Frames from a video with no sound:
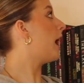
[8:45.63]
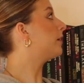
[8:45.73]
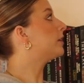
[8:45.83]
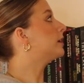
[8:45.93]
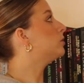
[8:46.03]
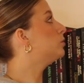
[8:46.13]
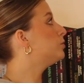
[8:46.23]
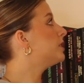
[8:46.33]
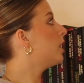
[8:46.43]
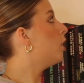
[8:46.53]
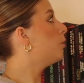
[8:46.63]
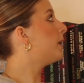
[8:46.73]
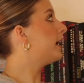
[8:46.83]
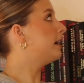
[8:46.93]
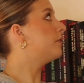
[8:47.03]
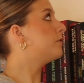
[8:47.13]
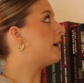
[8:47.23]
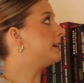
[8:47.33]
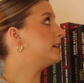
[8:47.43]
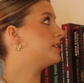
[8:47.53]
I read Losing Hope and
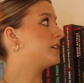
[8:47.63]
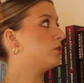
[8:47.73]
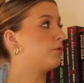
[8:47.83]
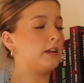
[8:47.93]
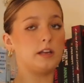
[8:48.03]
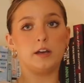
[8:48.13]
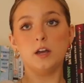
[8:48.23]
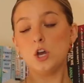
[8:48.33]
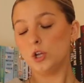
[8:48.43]
Finding Cinderella.